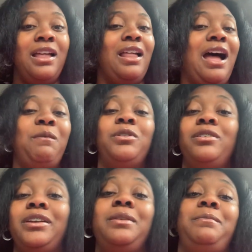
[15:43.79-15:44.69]
I would
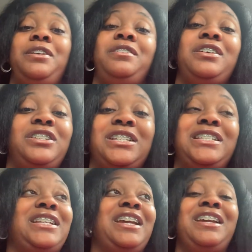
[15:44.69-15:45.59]
look in the mirror and
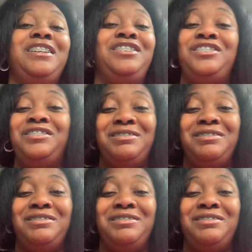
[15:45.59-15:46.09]
just say,